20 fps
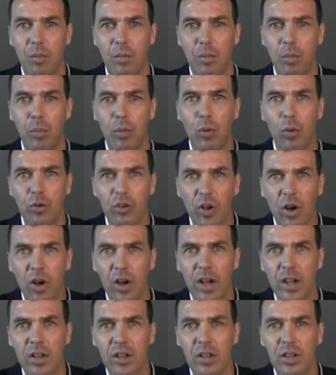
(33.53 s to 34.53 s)
poor
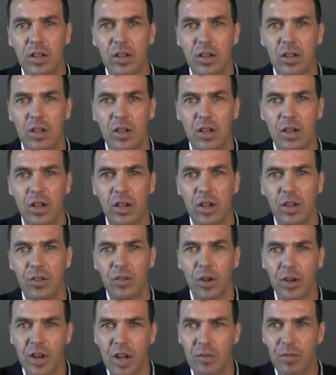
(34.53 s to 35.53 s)
diet,
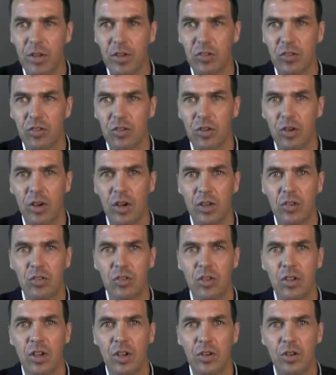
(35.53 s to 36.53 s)
not enough exercise,